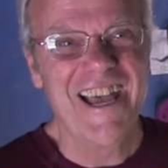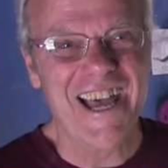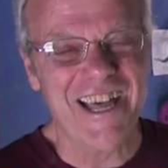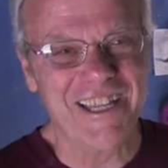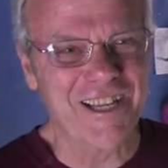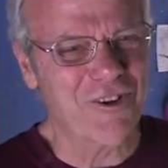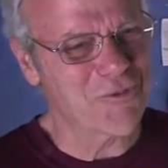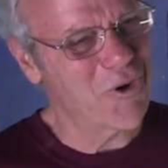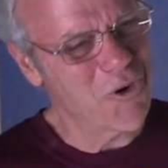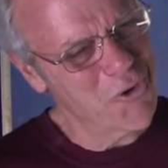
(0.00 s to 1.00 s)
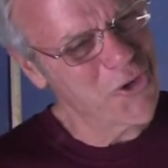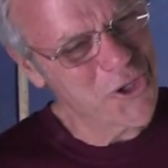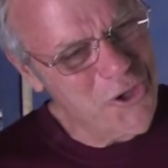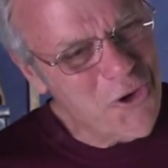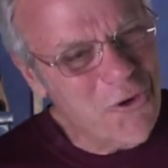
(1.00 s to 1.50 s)
And he goes, well, who are
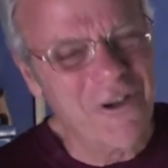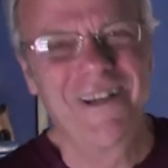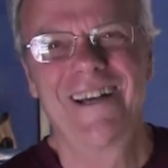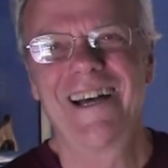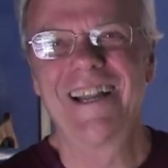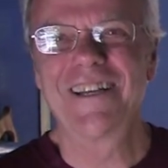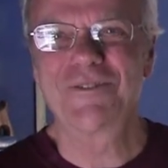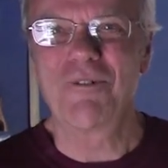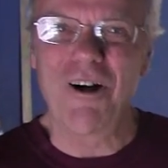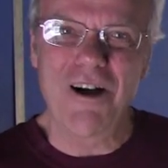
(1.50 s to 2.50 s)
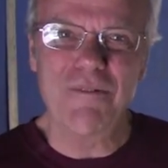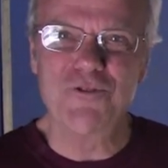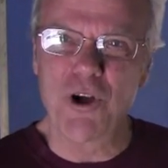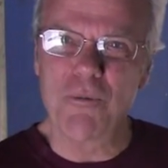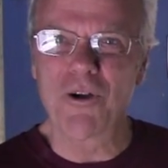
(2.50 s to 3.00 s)
you? And I said, well, I'm
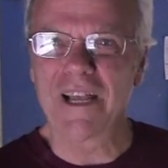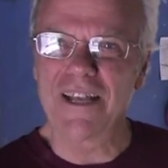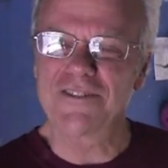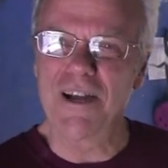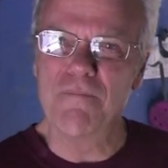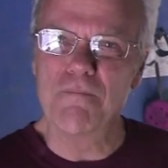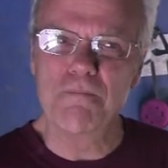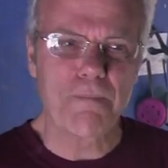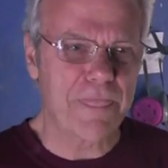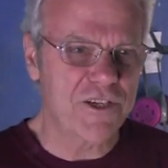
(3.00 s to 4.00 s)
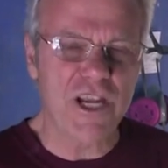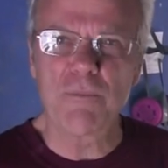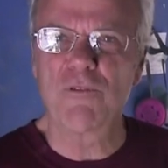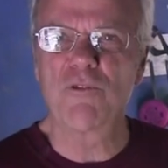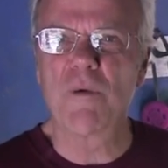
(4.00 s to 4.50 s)
Joe Bauguess. I'm the
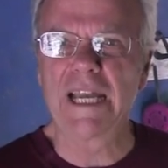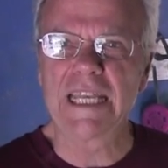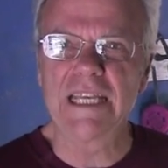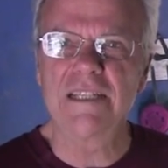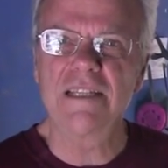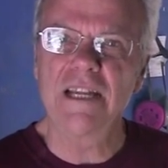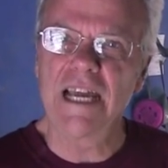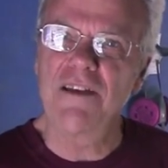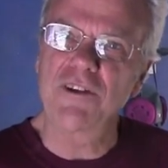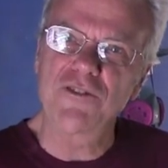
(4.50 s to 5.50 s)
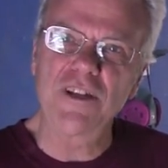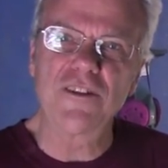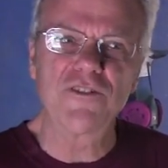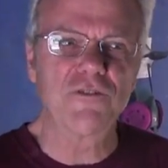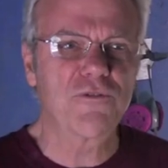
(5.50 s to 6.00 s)
shaper for Mike Eaton, and I have
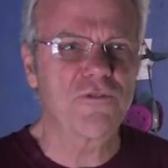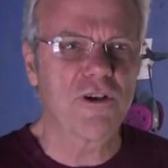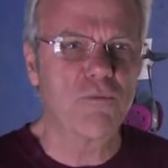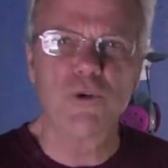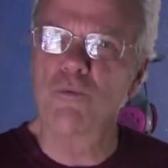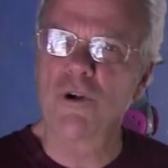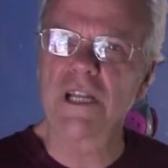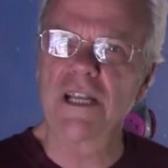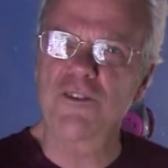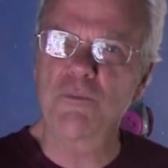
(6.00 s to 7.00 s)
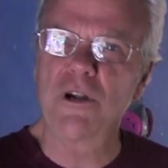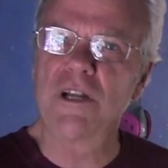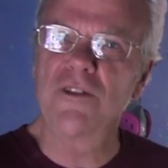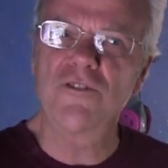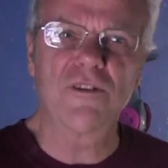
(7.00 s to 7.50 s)
extensive woodworking
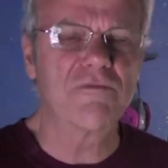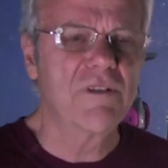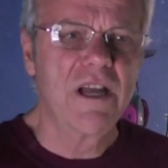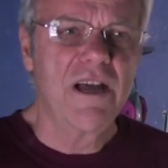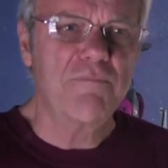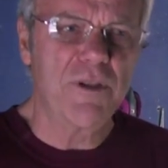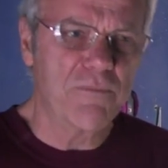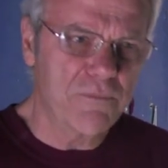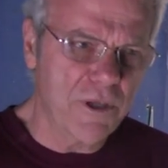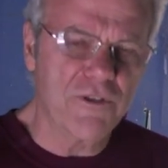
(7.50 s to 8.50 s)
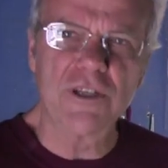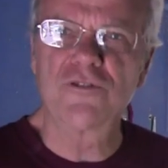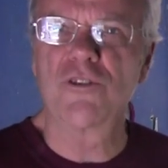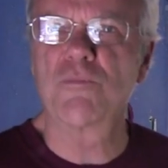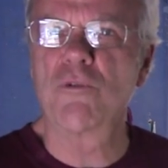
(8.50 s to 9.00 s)
experience and been building
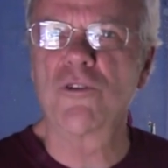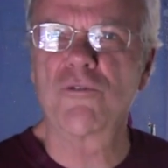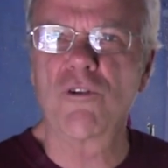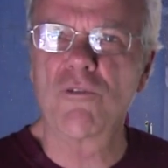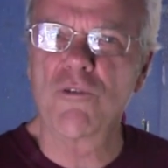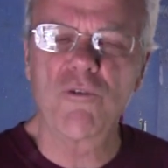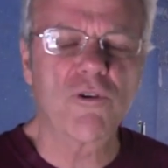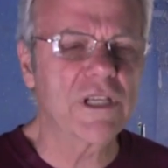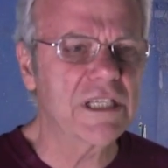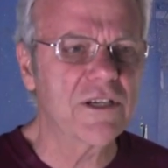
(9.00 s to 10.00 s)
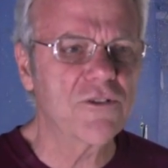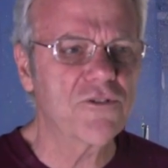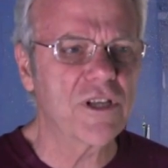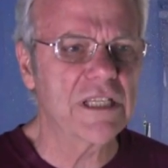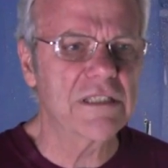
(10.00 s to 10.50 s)
surfboards for over 40
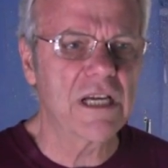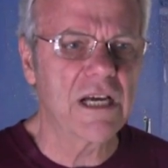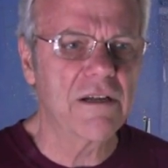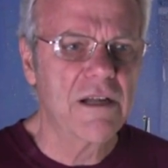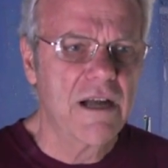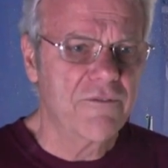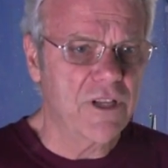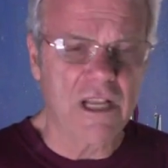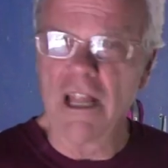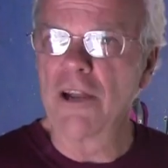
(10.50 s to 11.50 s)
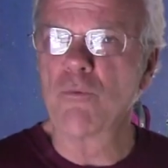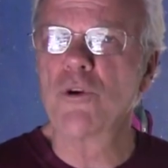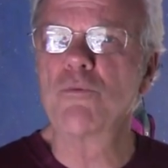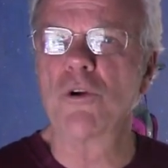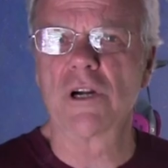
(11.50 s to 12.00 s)
years and done a lot of
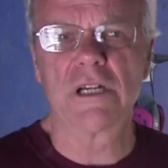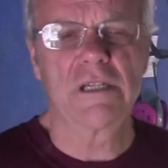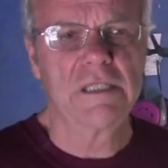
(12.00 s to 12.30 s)
woodwork.